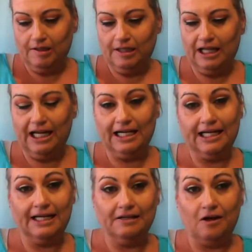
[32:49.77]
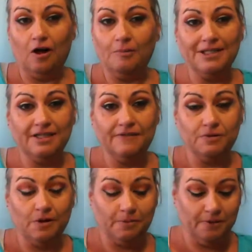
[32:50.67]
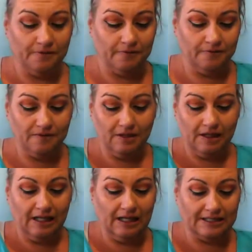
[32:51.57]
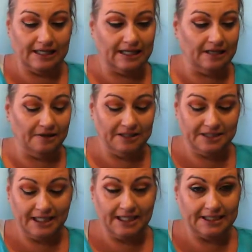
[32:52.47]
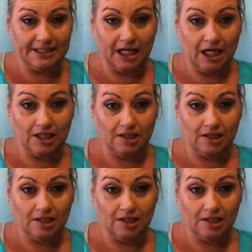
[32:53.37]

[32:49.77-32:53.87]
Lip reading: And again, all my stuff is waterproof, unless I clearly state it's not.